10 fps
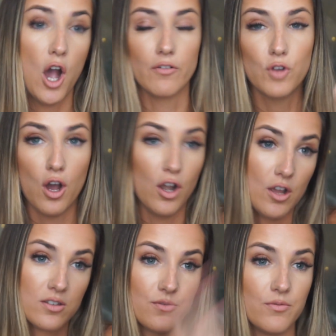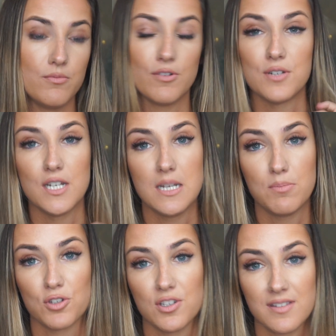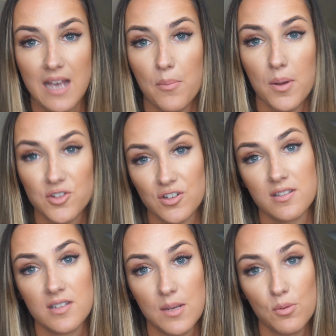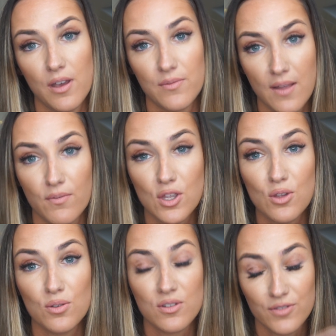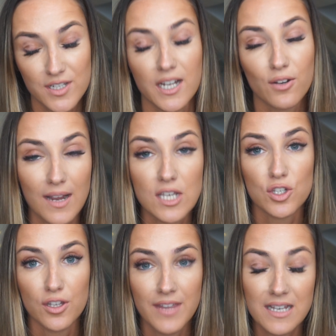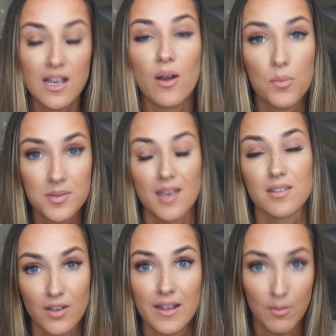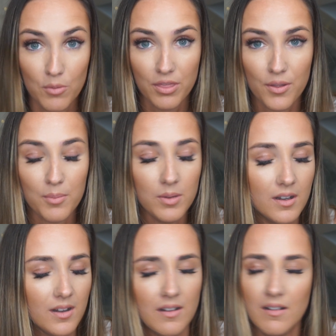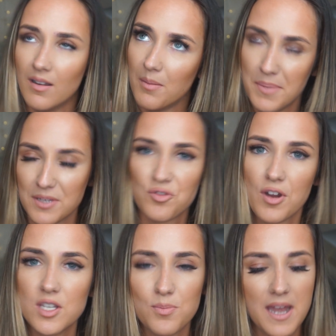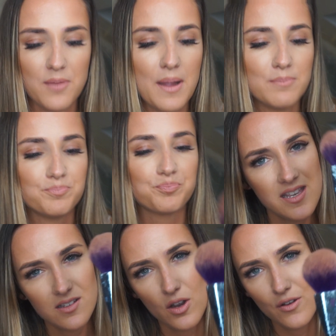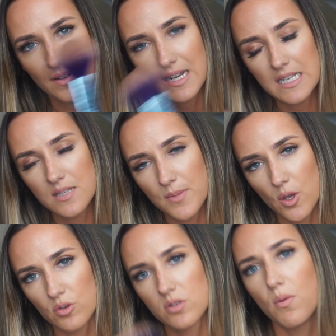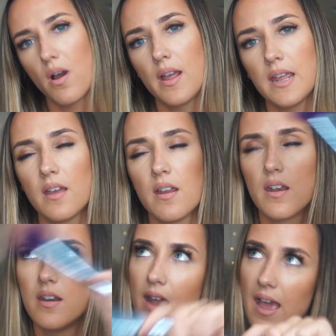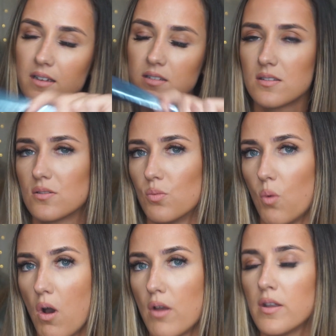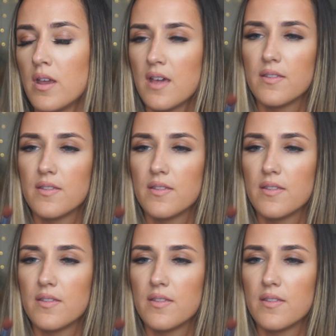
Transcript: I've got loads of Real Technique brushes sat on my dressing table that I've never used for decoration. That's how obsessed I am with them. A bit strange, but anyway. This kind of leads me on to my next one.